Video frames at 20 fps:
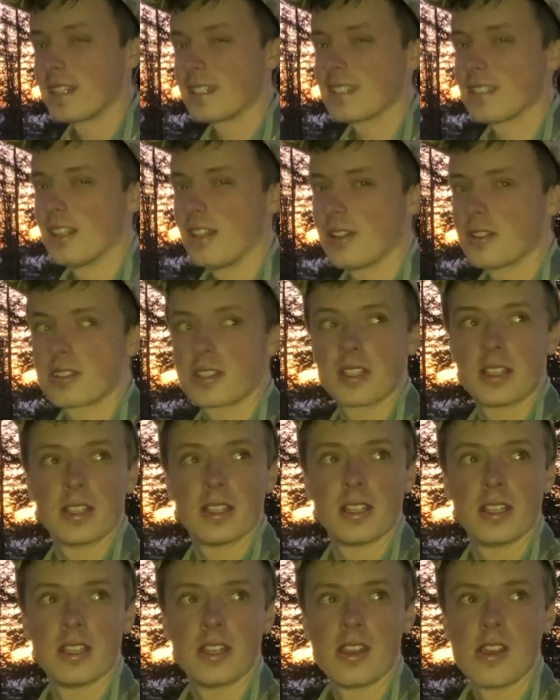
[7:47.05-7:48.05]
close
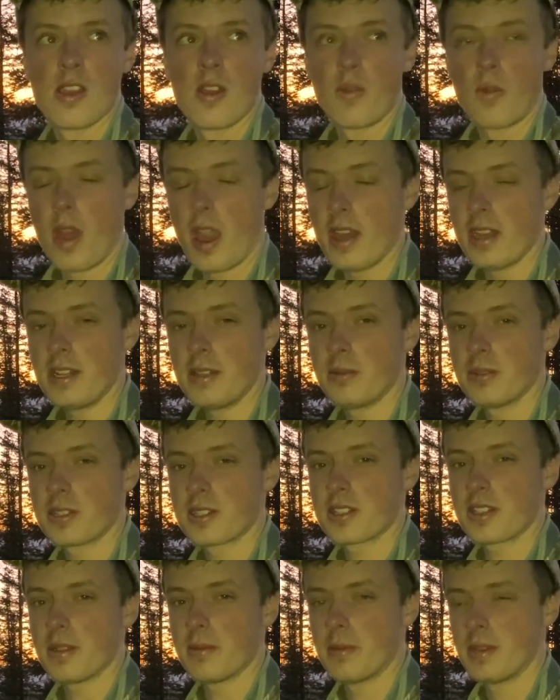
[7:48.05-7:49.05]
run-in with
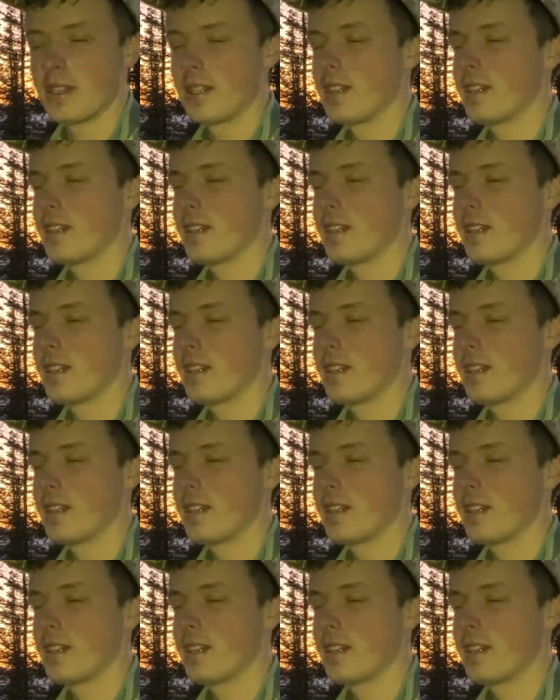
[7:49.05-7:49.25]
some